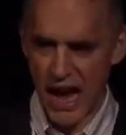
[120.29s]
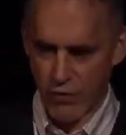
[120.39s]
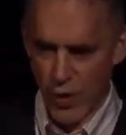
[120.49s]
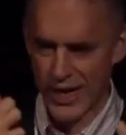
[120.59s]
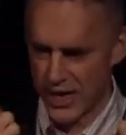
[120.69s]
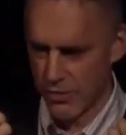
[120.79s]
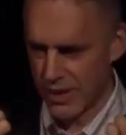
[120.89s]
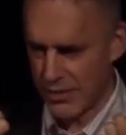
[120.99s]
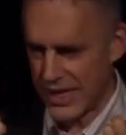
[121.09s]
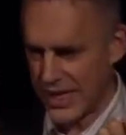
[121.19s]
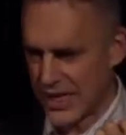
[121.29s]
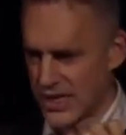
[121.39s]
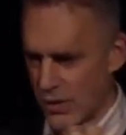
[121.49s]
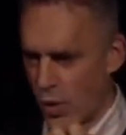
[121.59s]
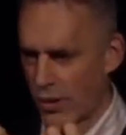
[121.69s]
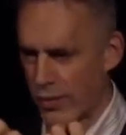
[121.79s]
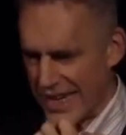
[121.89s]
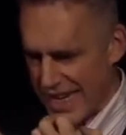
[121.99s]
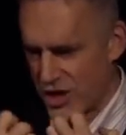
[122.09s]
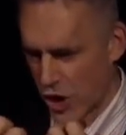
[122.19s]
of what a human being is and what we
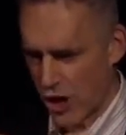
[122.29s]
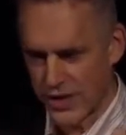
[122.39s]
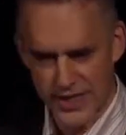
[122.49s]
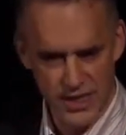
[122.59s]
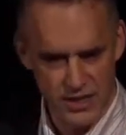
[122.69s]
each are as